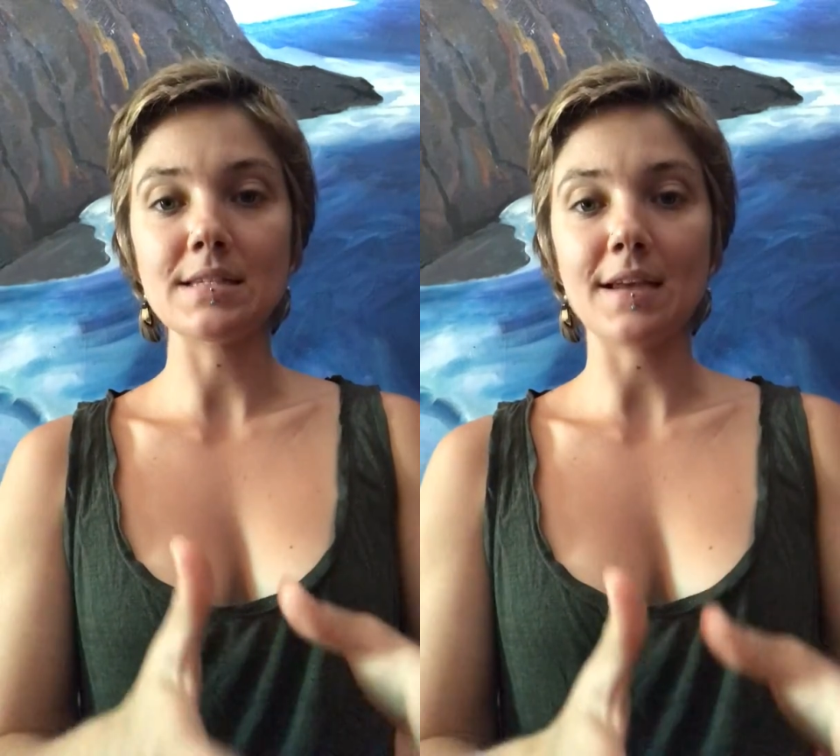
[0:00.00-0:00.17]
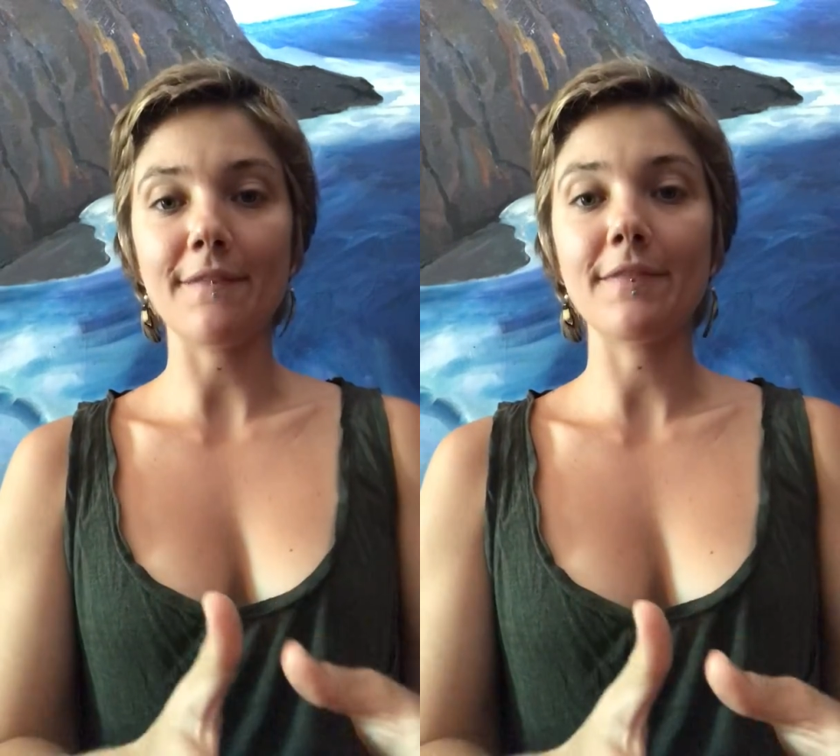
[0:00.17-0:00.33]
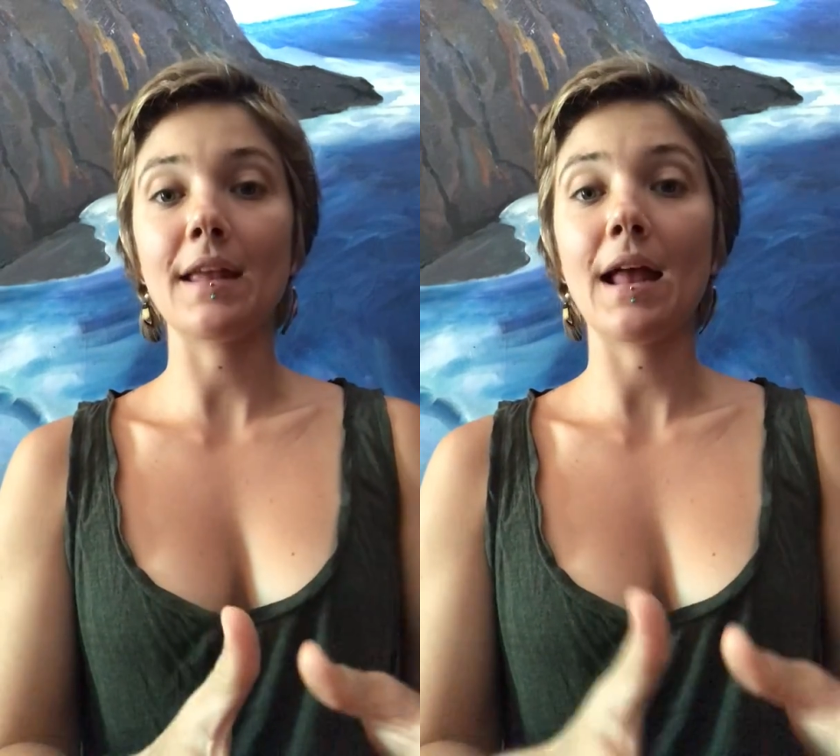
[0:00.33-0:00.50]

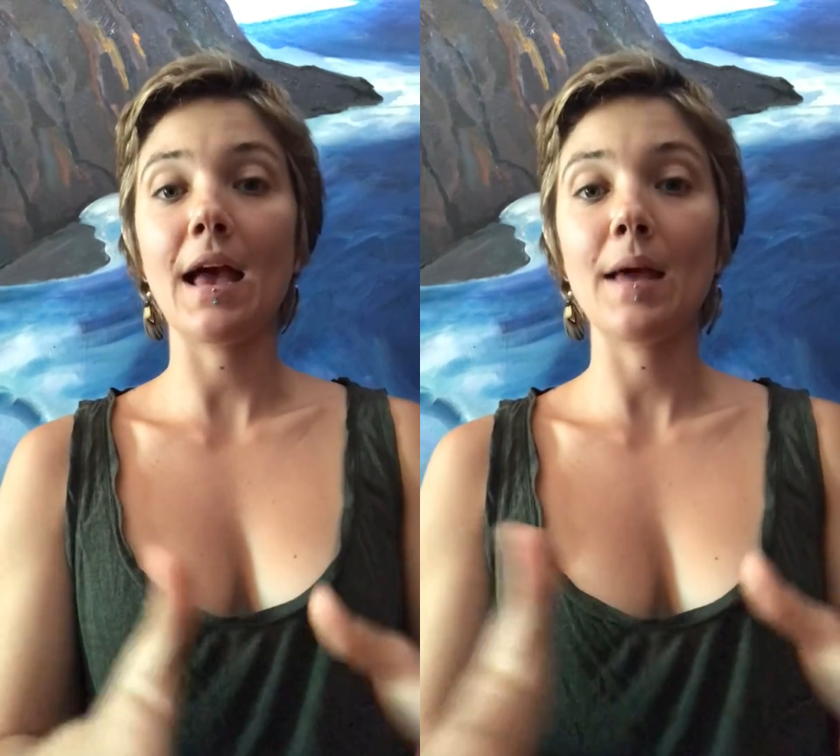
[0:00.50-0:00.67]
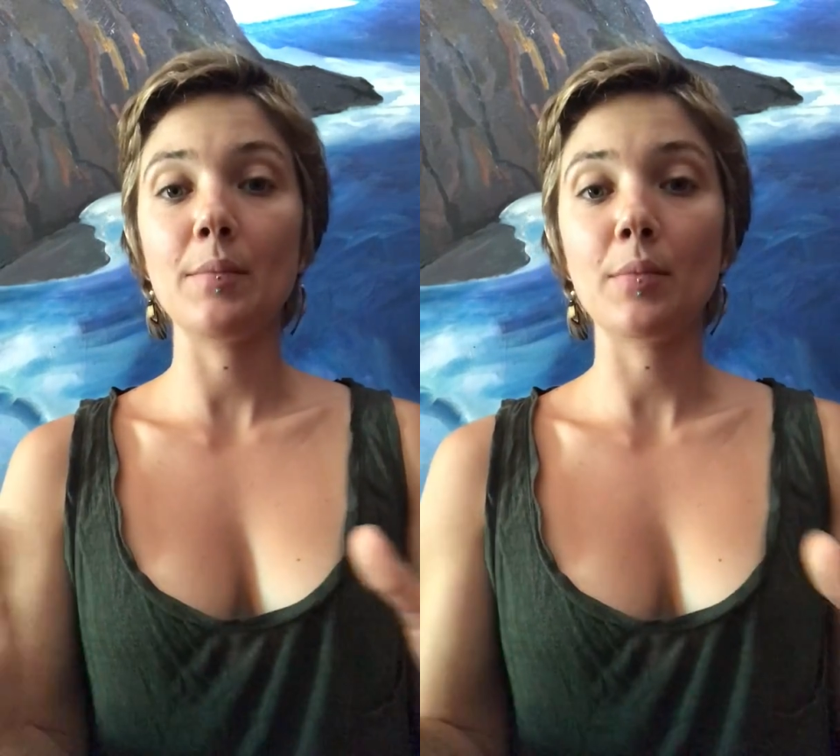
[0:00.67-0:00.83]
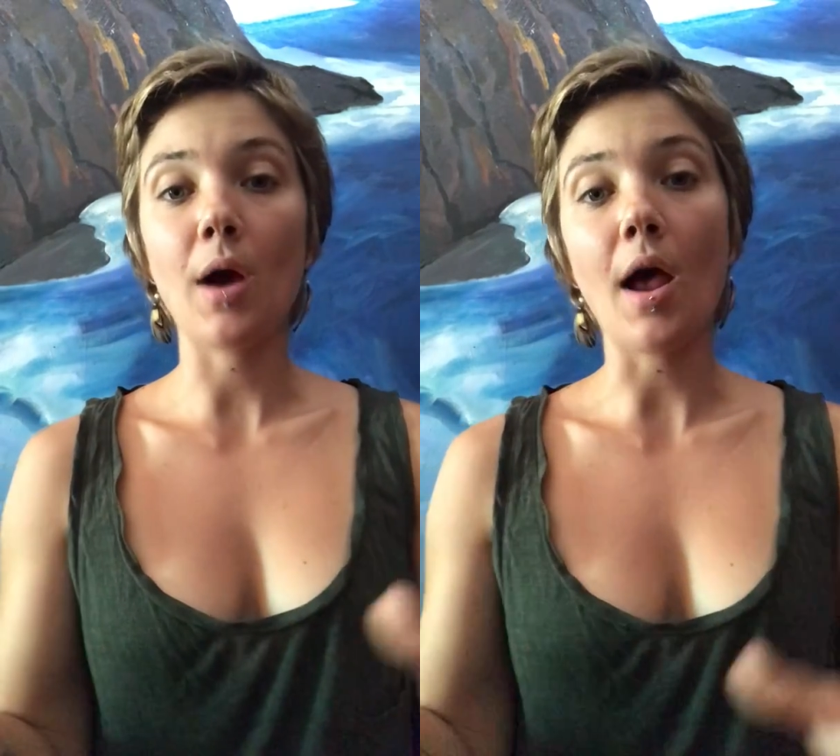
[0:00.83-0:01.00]
stuff that I
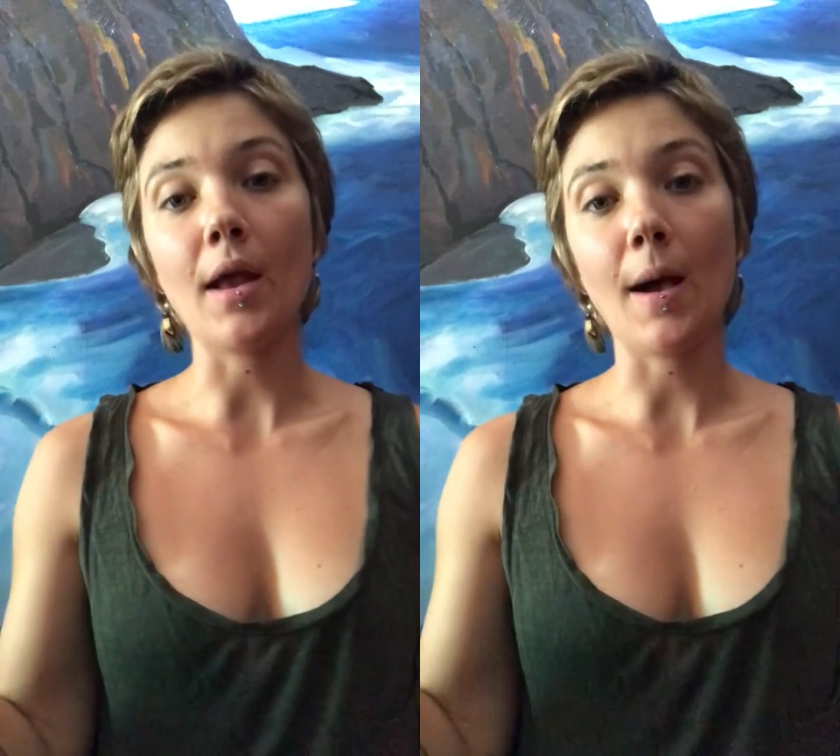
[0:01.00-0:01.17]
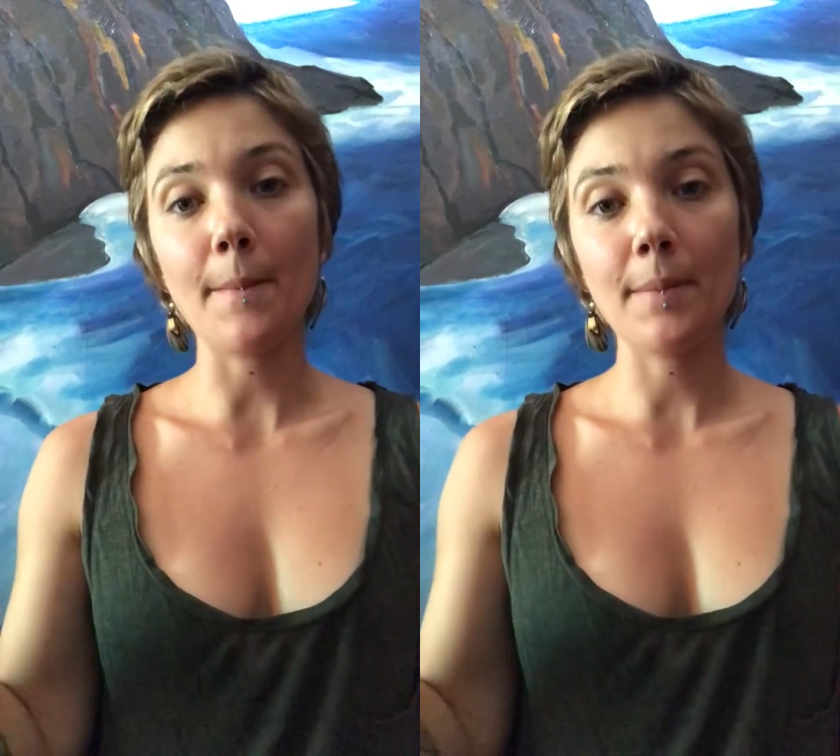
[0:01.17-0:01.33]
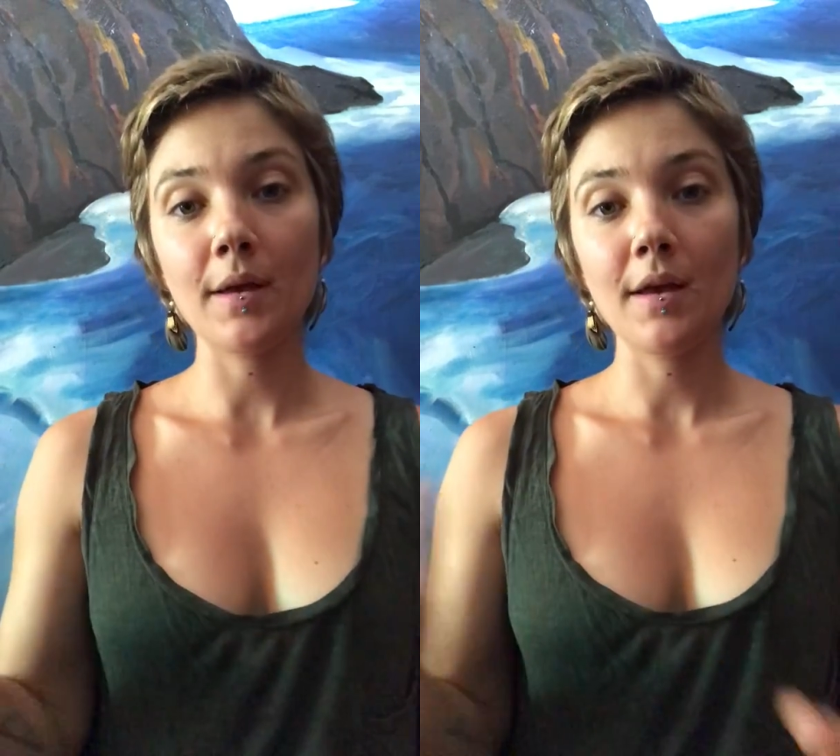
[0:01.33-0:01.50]
had brought
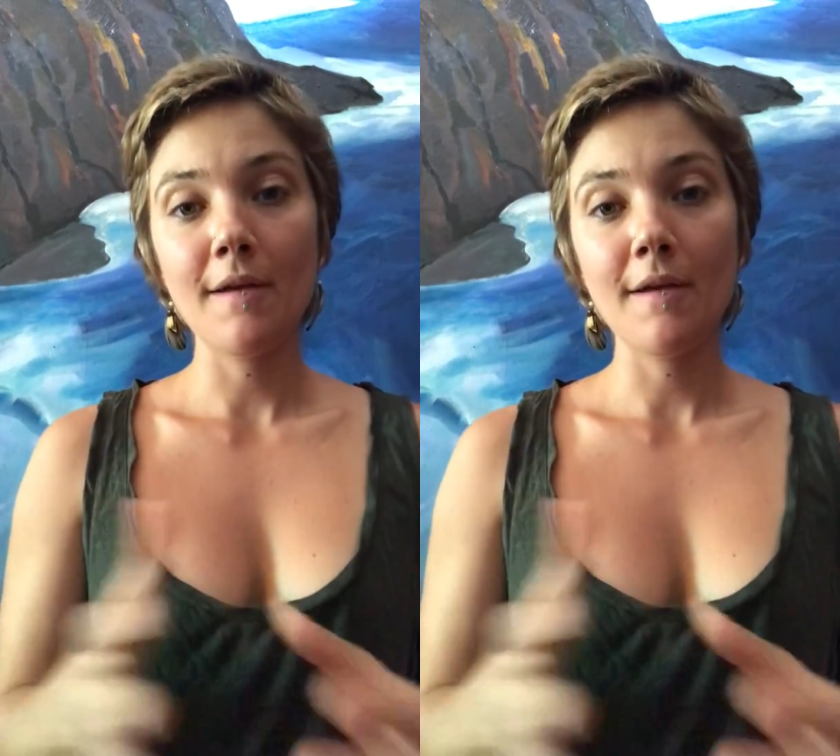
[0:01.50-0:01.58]
up